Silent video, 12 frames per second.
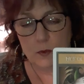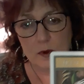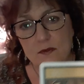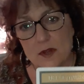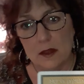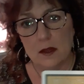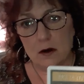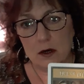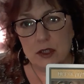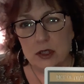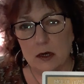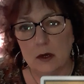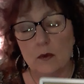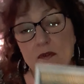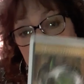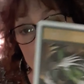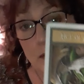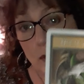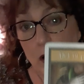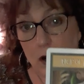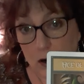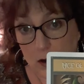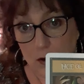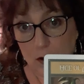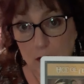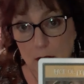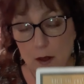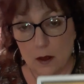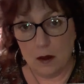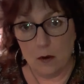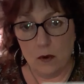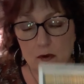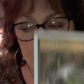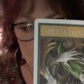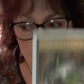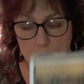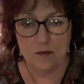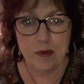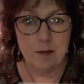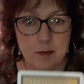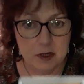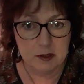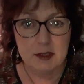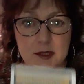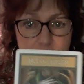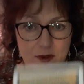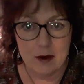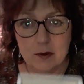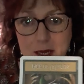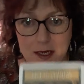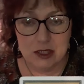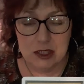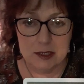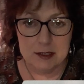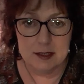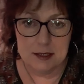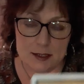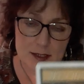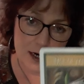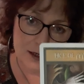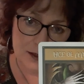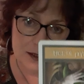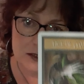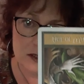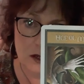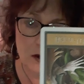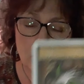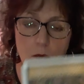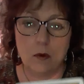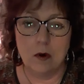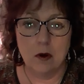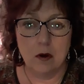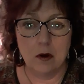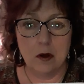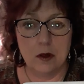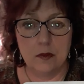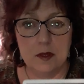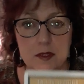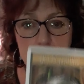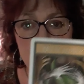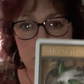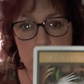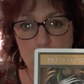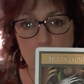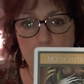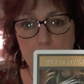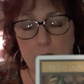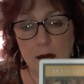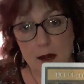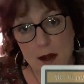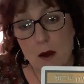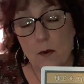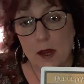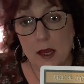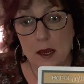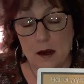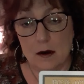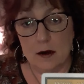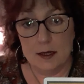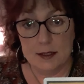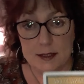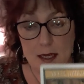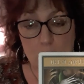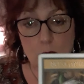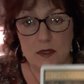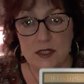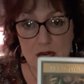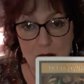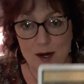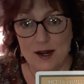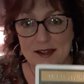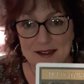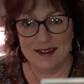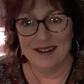we've done the nurturing. We've done the work. We've we've been building the foundations to start this new this new journey. And now we're here saying we're starting up.